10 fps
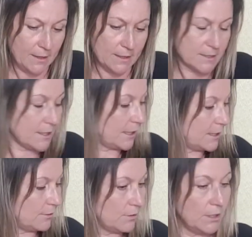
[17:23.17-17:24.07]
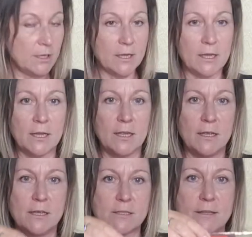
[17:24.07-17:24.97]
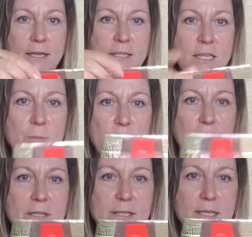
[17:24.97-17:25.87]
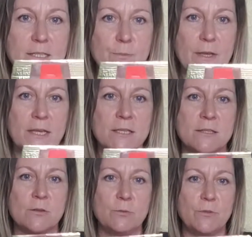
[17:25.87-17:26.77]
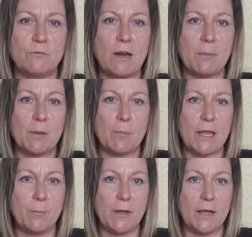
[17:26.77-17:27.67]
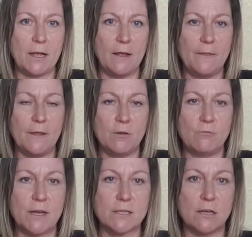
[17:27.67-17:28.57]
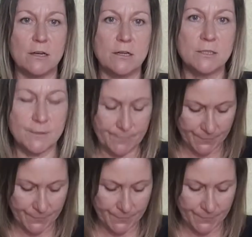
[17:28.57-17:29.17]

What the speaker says: Let's take a little look. So that's going to be my centrepiece with the wrapping paper and the red card. So